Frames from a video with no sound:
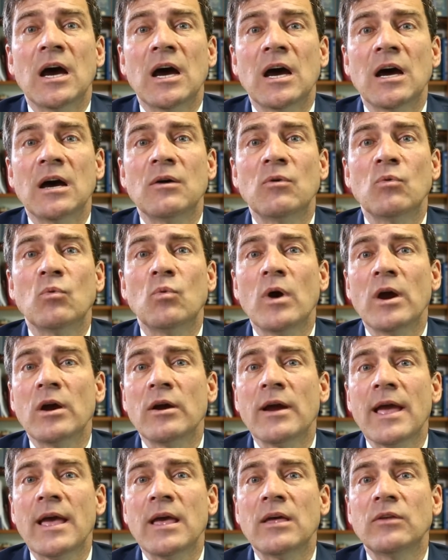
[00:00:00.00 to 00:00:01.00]
uh,
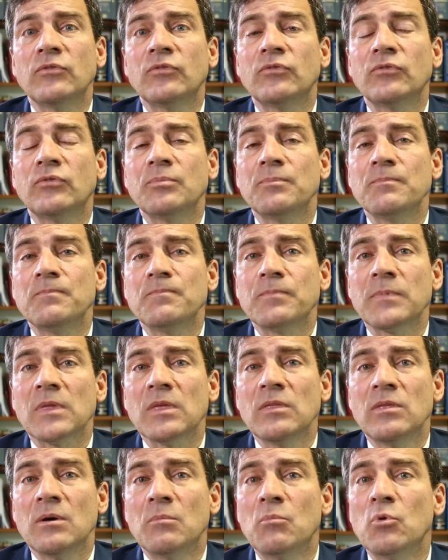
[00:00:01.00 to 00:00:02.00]
whereas
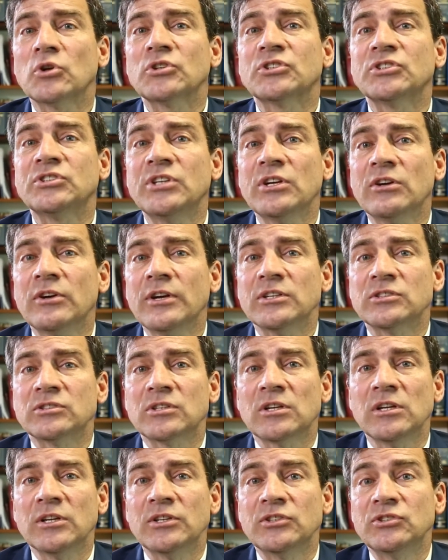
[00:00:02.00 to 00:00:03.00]
the more serious
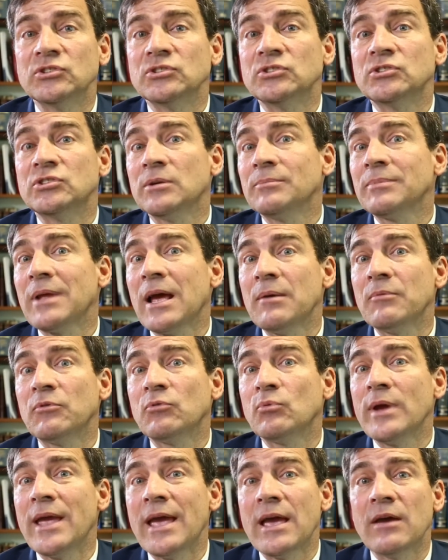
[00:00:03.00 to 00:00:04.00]
collisions,
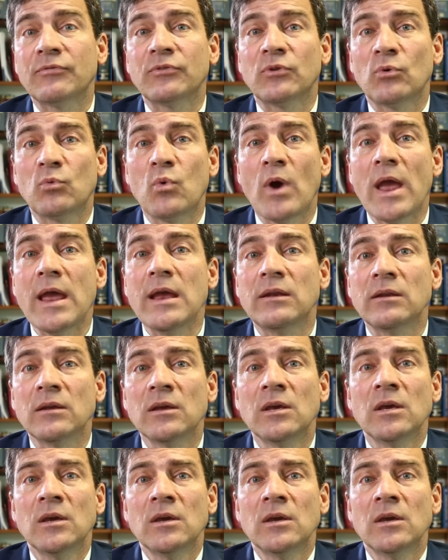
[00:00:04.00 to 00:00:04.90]
sometimes we have to wait